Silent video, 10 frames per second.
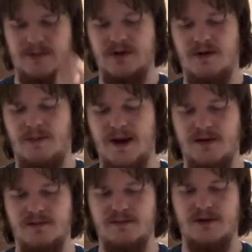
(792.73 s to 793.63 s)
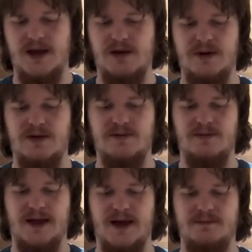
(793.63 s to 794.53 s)
The main takeaways from
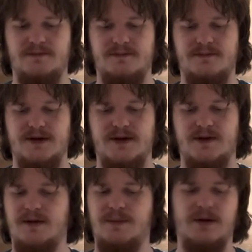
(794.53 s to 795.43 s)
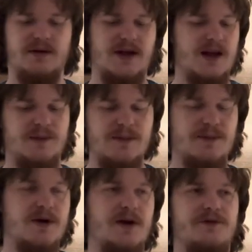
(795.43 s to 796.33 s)
that is it's about getting
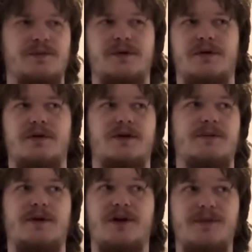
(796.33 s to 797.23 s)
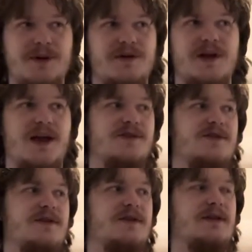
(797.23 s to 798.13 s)
people comfortable. It's about
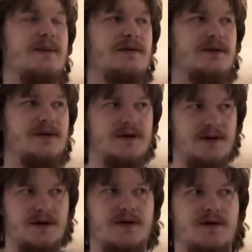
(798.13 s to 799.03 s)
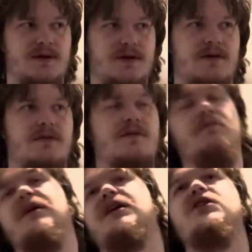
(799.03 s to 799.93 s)
communication. It's about
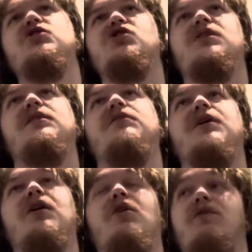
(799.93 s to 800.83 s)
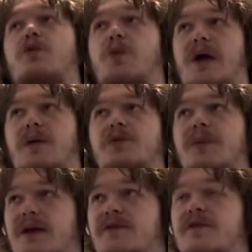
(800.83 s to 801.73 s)
making sure that they're not overwhelmed by
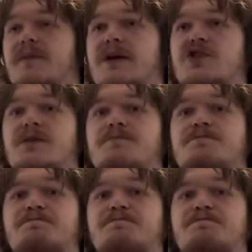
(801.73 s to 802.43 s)
information.